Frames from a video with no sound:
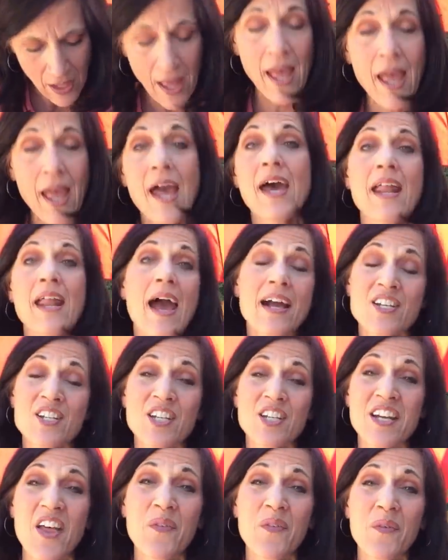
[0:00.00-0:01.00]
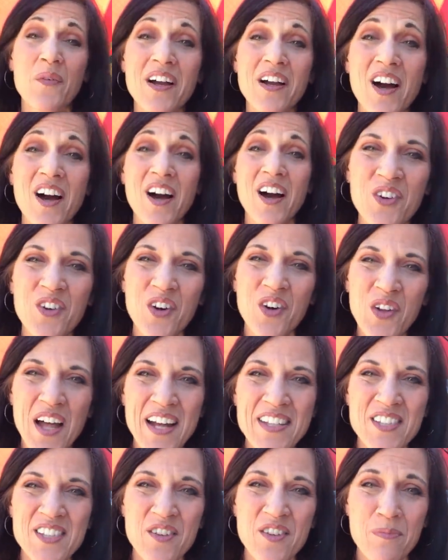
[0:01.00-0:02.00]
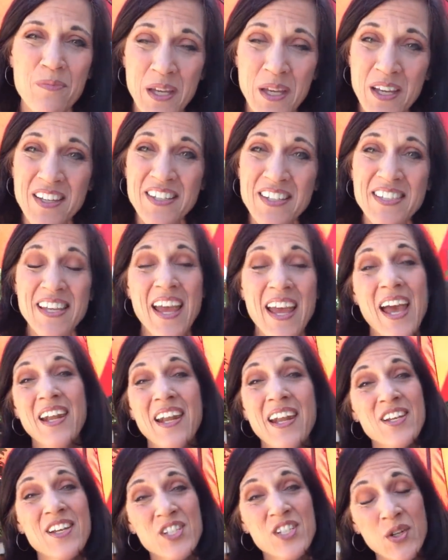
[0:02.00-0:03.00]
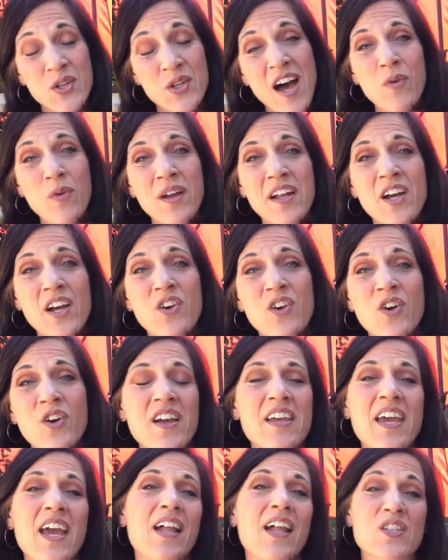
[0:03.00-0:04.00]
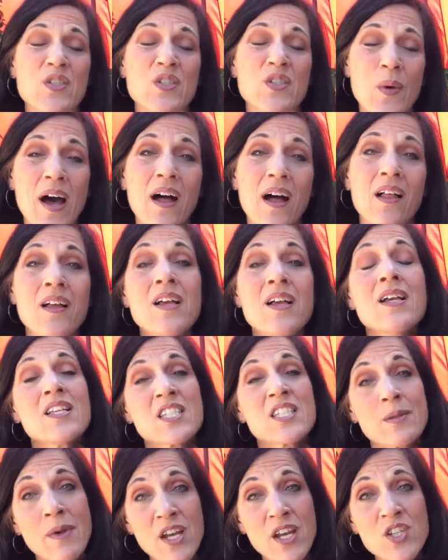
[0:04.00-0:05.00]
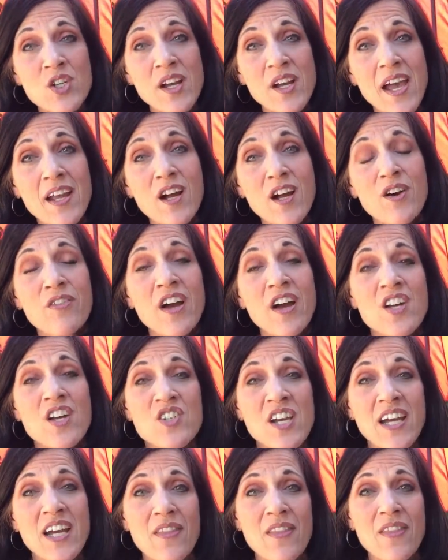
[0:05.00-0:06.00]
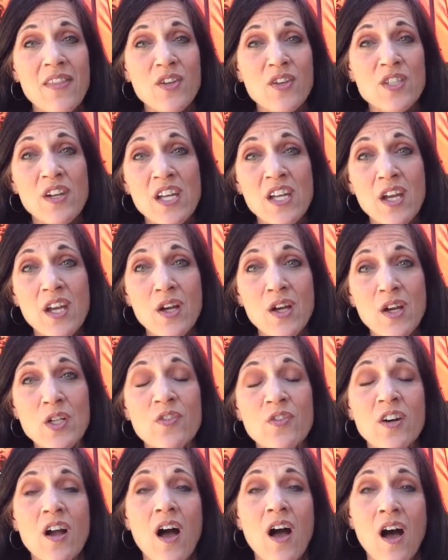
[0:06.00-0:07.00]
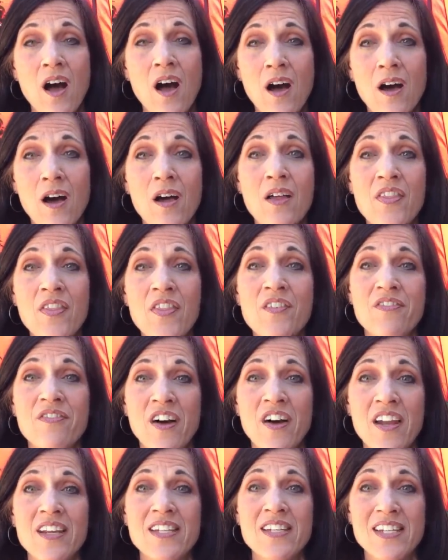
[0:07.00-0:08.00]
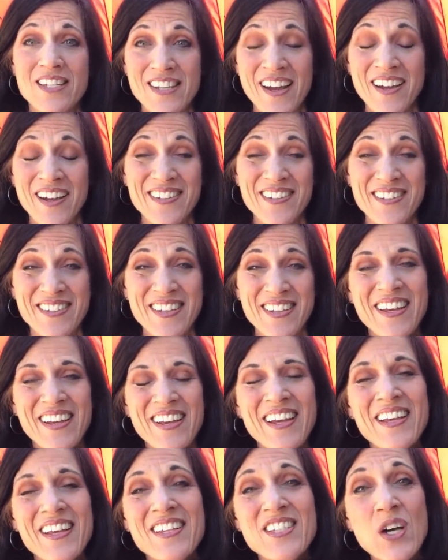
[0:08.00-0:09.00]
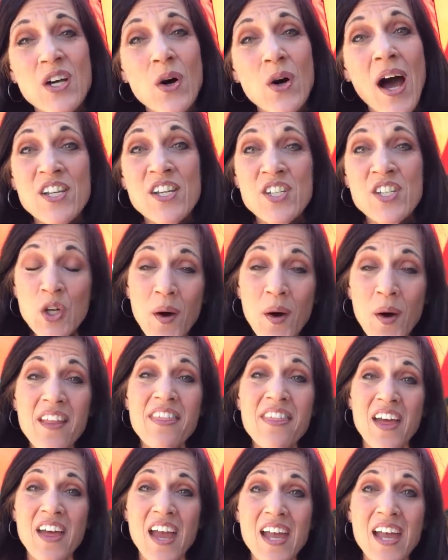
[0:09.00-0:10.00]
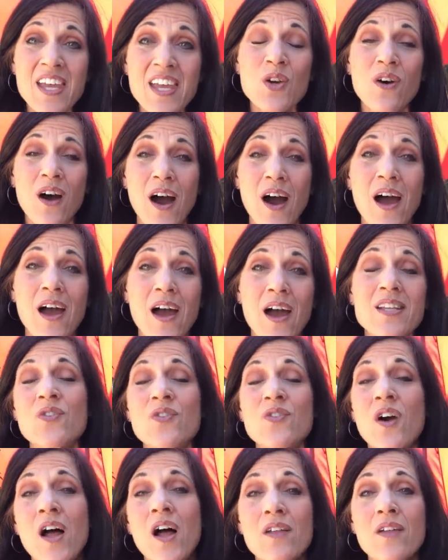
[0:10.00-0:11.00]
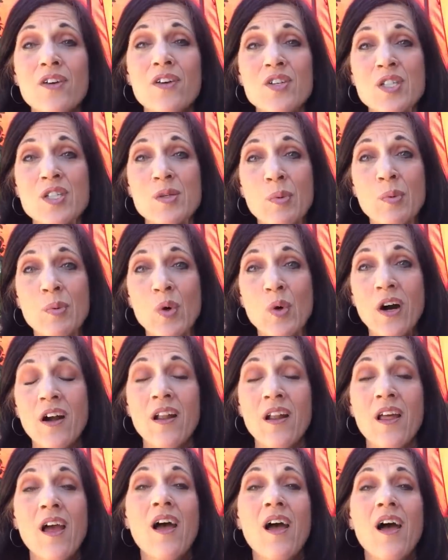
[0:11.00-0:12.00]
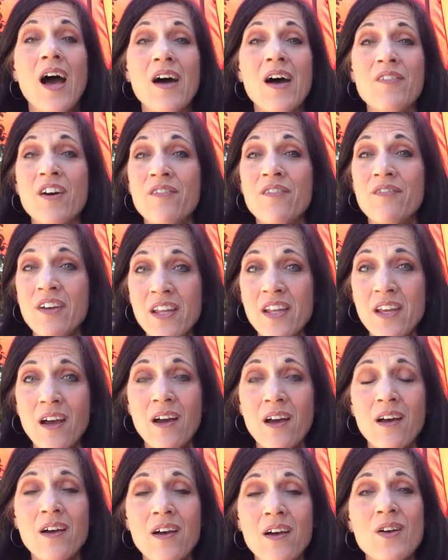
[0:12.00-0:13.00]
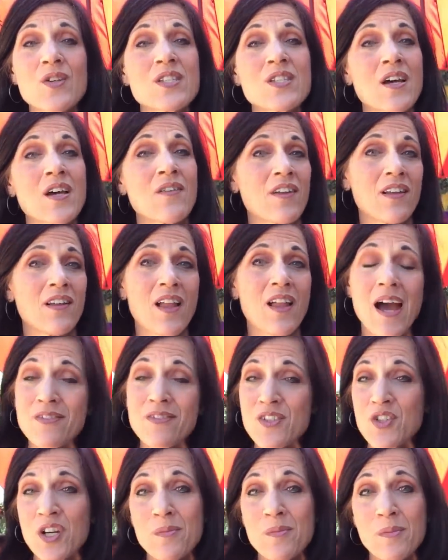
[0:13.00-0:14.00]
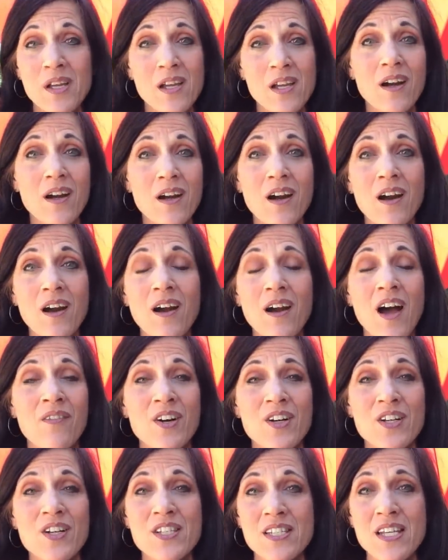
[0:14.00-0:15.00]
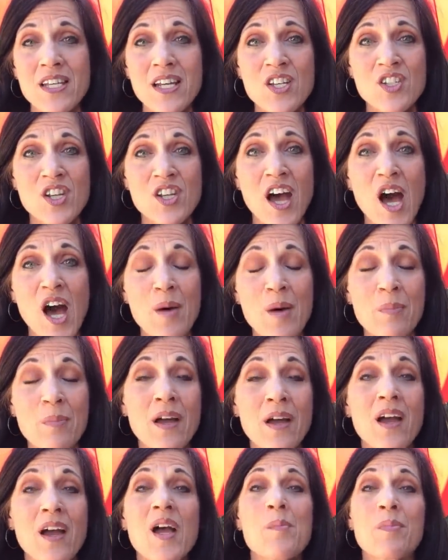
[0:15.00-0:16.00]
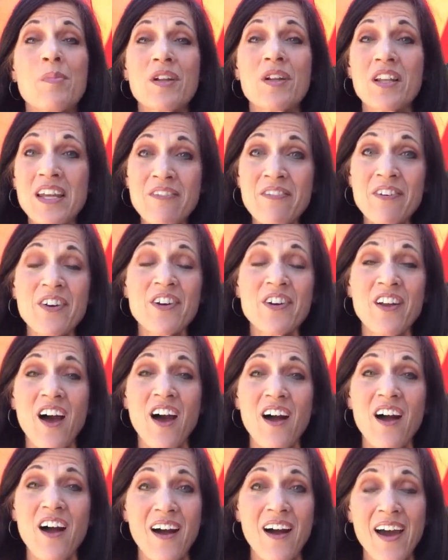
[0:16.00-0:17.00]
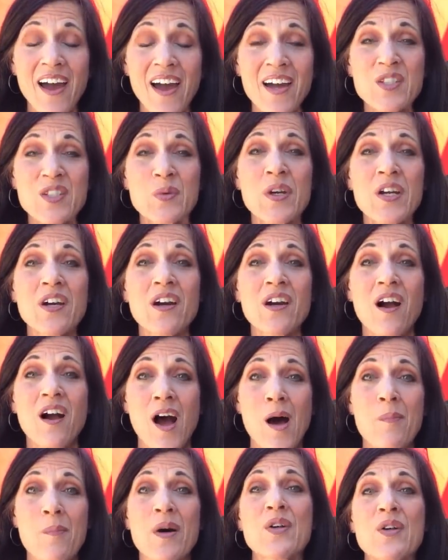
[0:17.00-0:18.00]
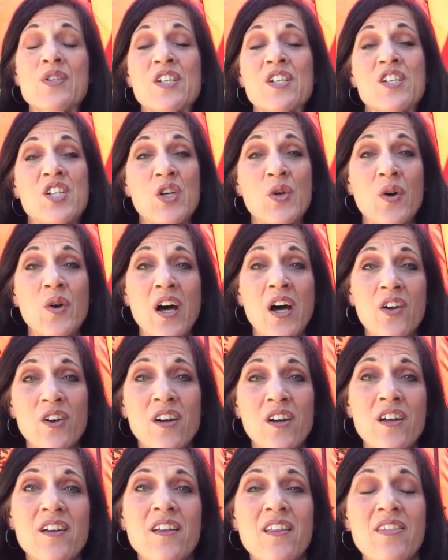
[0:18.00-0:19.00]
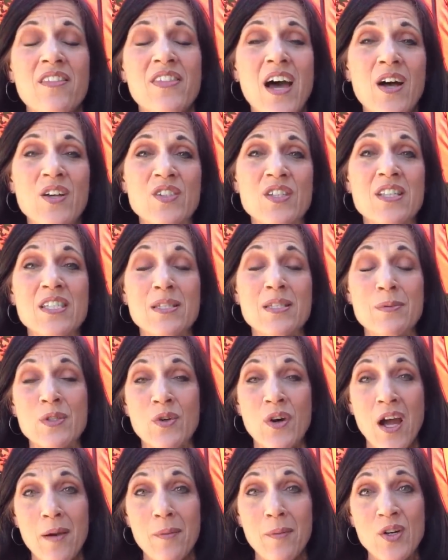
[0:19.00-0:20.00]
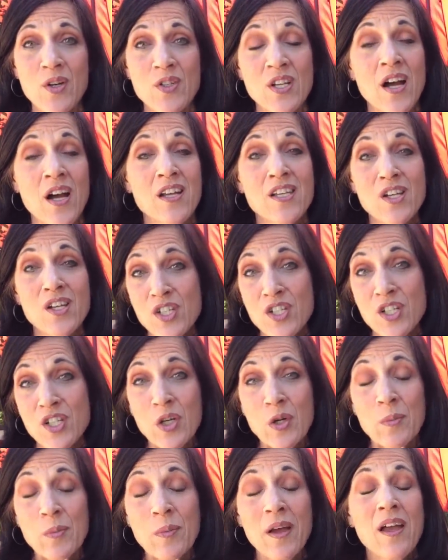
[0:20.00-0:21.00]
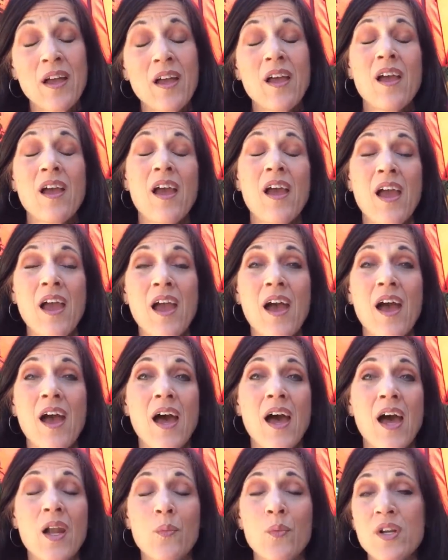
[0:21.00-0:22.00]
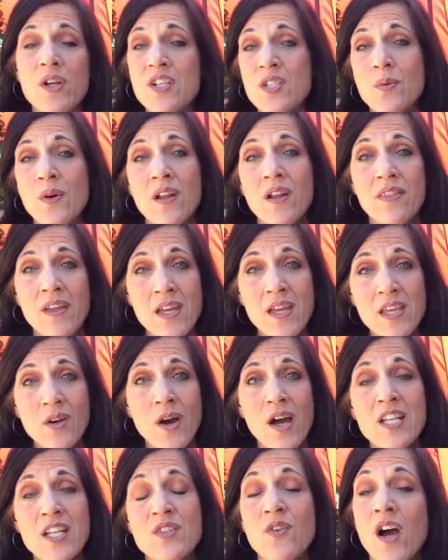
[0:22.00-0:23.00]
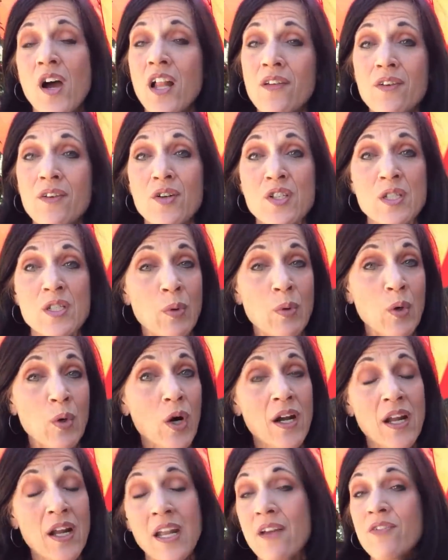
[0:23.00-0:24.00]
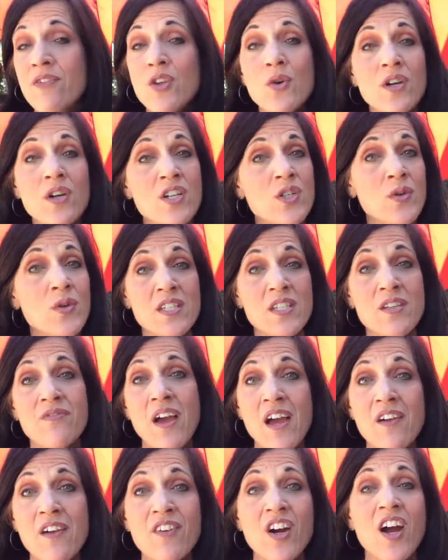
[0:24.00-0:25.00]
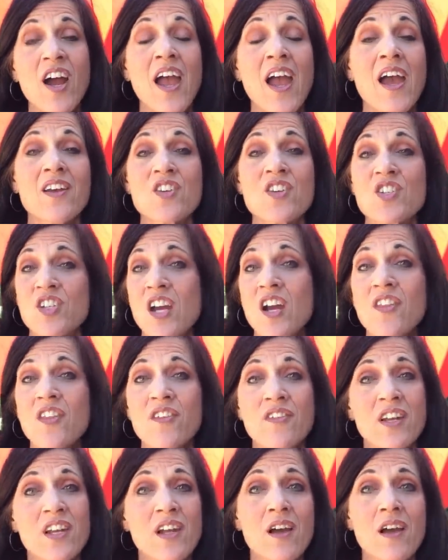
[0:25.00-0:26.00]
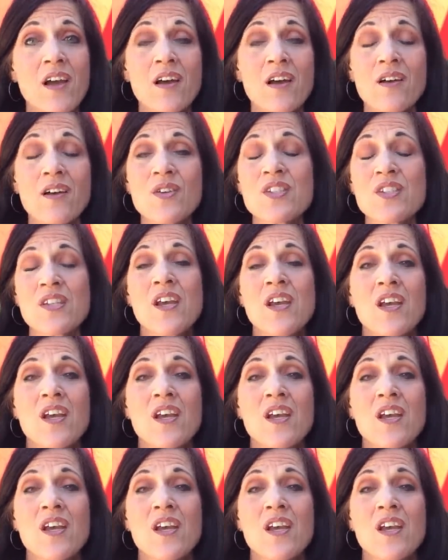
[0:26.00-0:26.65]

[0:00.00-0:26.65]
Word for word: and actually another one called Grow Lots of Peas, and I do have one on growing kale as well. So make sure you head over and check out those videos for all the fun details. So I do want to thank you guys for all of your support of our videos, of the live stream here, of our seed shop. Believe it or not, guys, we are almost to 200,000 subscribers on YouTube, and we just want to thank you guys for all of your support, and if you could do us a favor and share the videos,